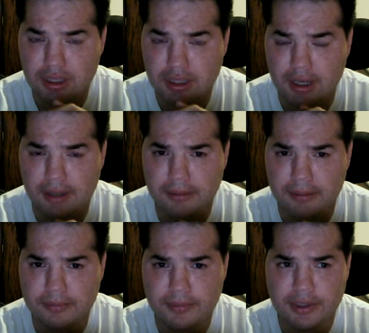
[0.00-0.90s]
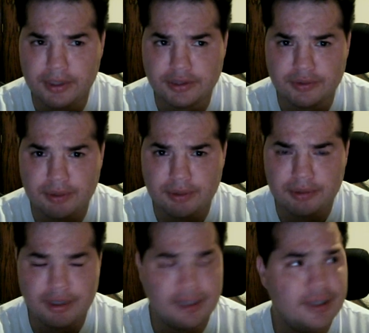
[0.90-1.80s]
What else do I put
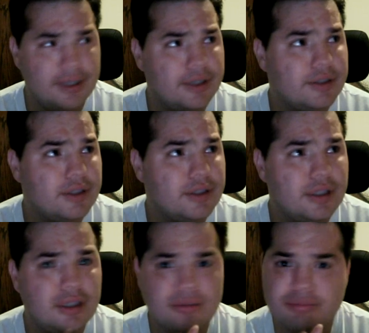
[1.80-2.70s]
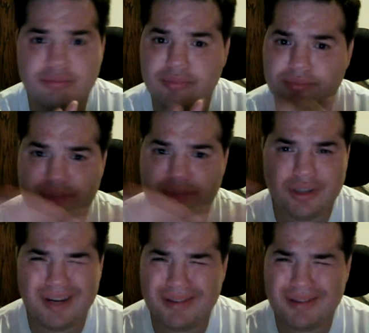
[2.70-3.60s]
on there?
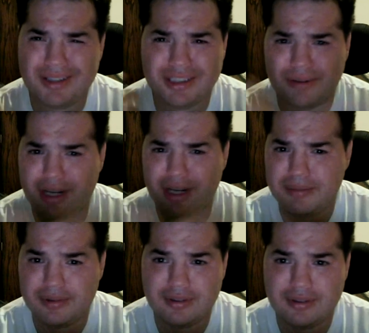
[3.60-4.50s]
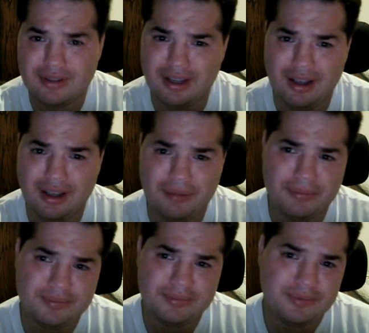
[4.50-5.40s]
Strawberries, grapes,
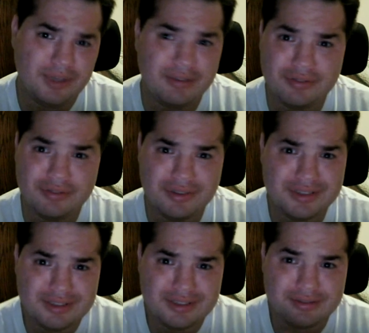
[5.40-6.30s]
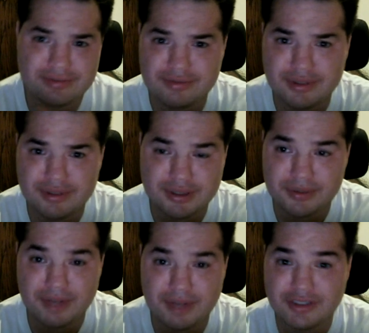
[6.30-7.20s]
whatever, fruits,
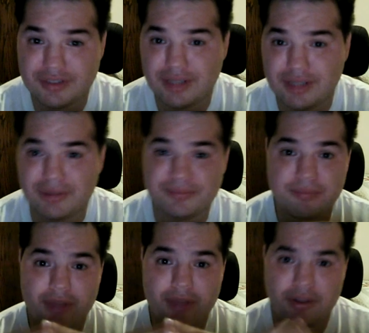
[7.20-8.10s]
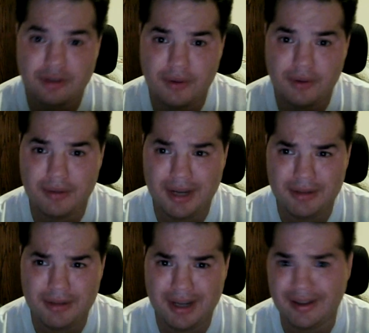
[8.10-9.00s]
whatever's available. So I do
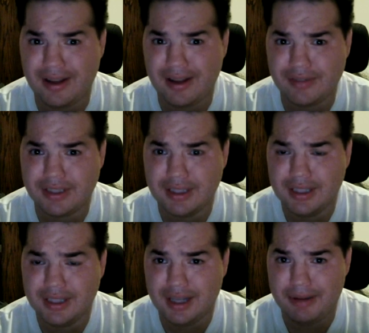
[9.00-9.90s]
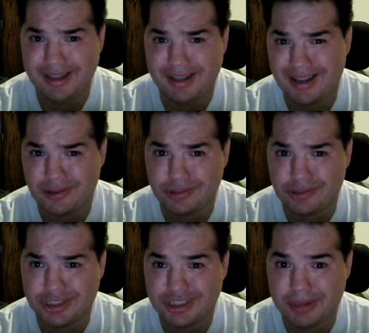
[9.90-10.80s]
buy a lot of it. I buy a lot of
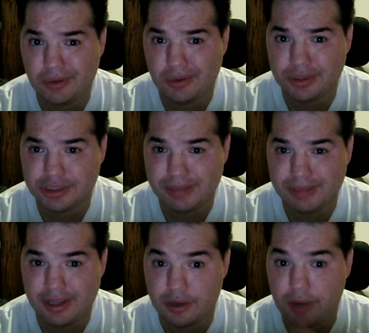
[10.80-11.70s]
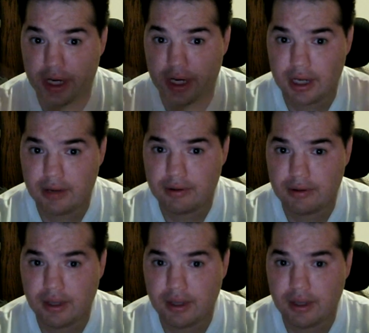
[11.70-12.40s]
oranges. I buy oranges by the crate now.